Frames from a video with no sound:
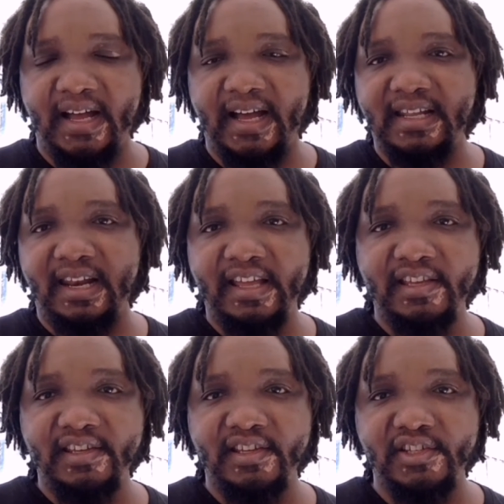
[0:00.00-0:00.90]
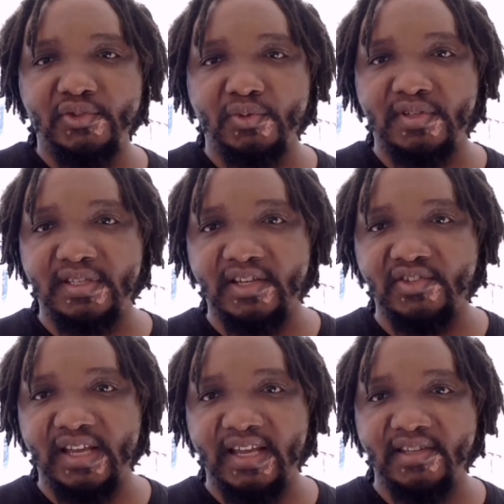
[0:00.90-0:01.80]
Underlying issues
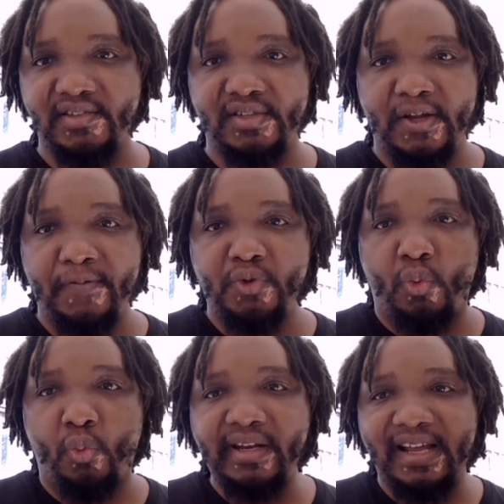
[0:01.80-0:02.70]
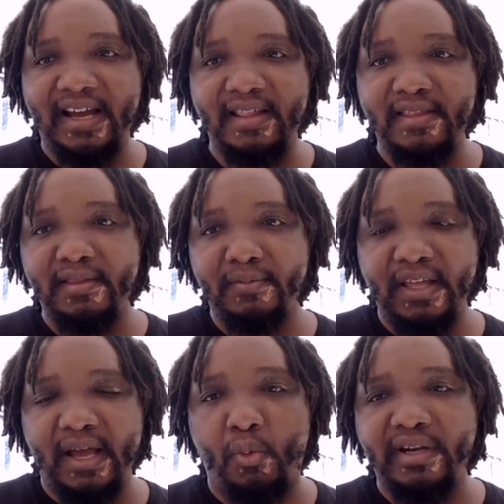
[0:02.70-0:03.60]
such as what
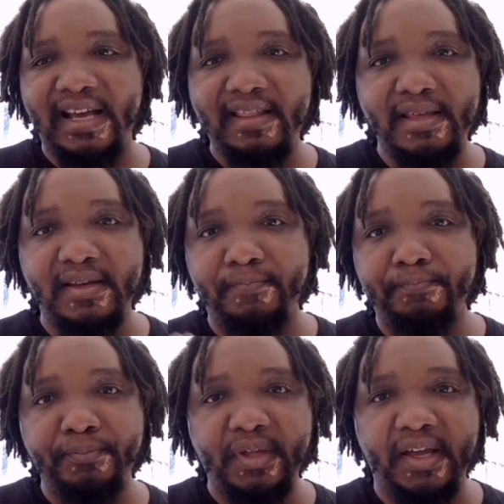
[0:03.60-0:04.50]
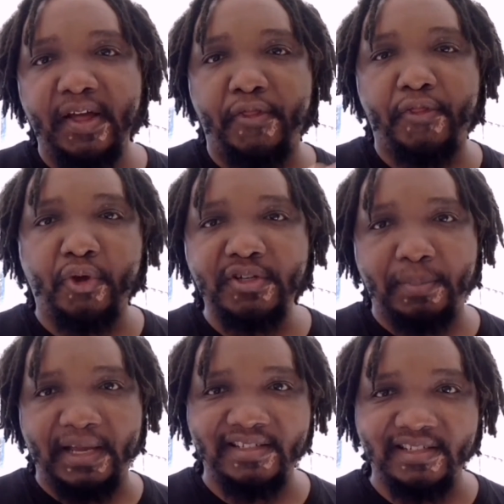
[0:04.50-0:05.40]
other thought
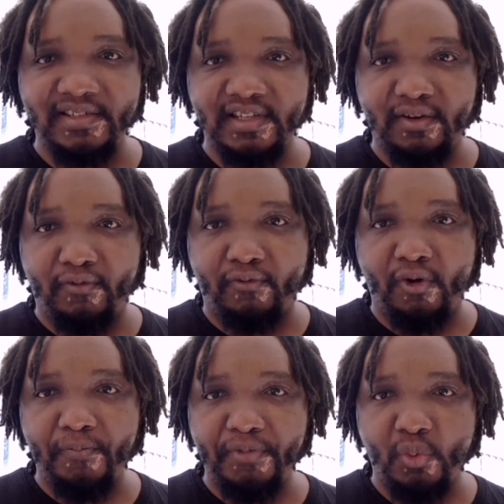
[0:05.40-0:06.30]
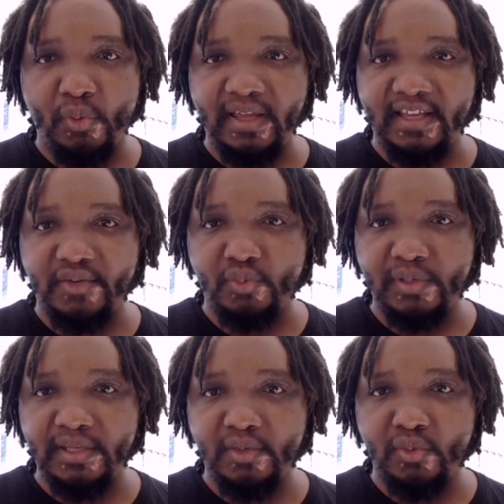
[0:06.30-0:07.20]
patterns inform the way that
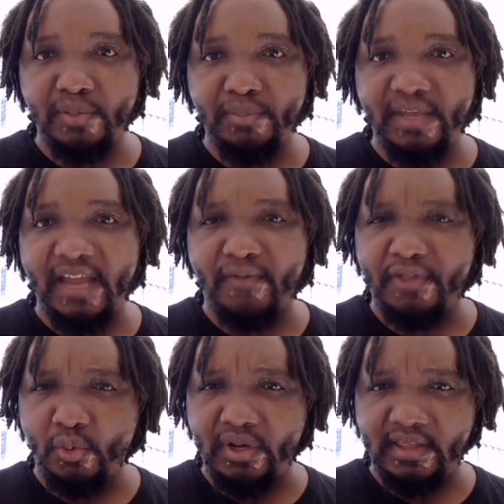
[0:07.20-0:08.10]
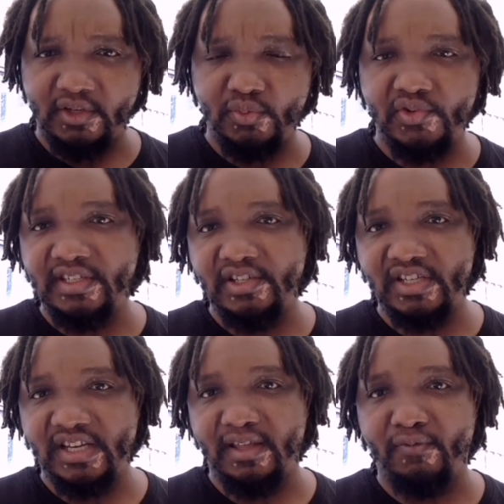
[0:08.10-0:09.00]
we behave or the way that we treat
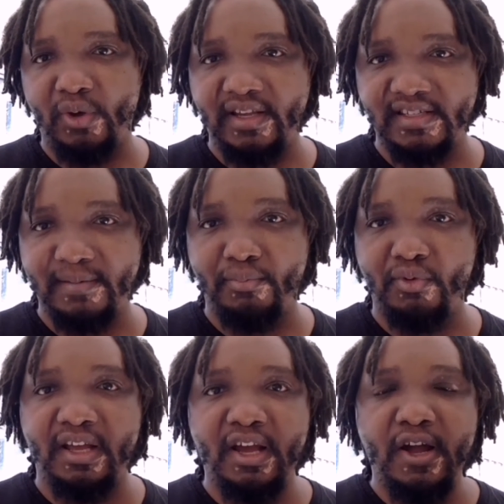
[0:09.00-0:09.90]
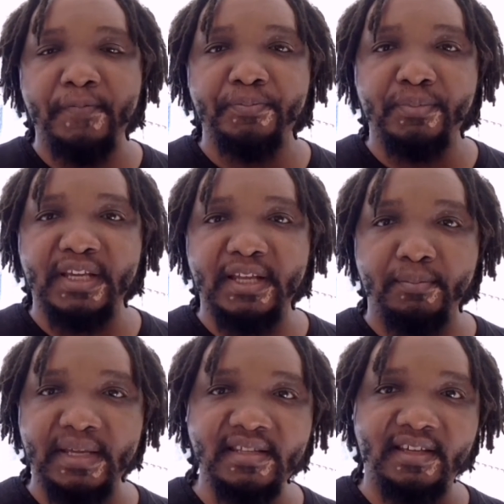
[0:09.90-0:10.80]
each other. For example,
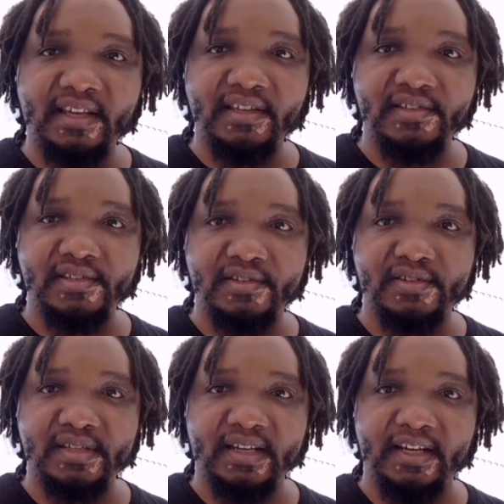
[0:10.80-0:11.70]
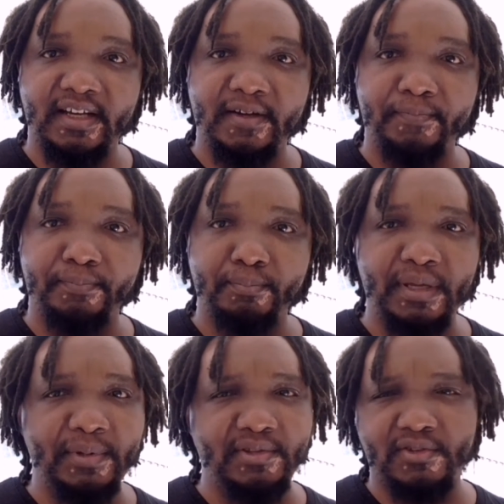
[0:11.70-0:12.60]
in many cases,
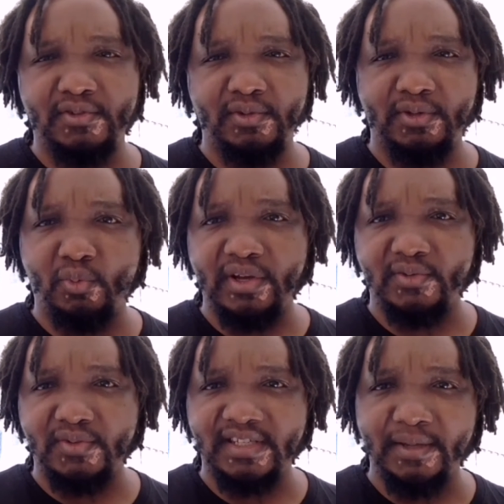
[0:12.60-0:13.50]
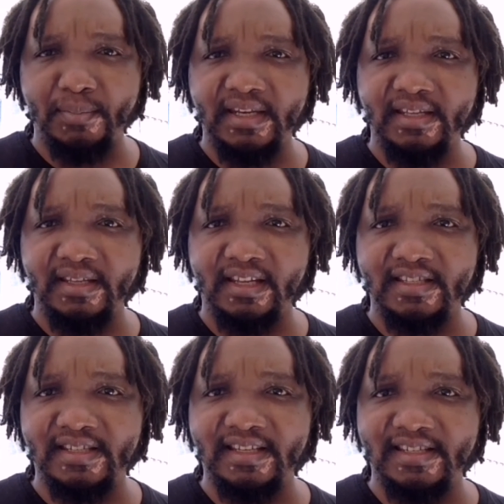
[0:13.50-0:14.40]
maybe it's not wise to say many,
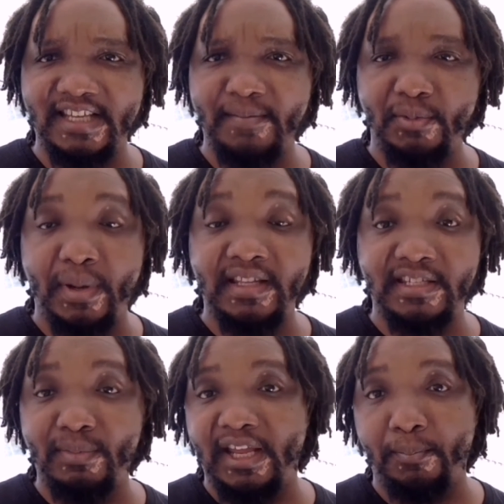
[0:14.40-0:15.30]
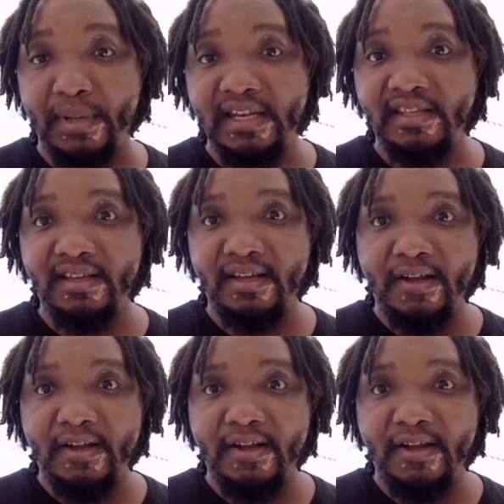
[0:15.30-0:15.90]
let's say some, it might seem like many,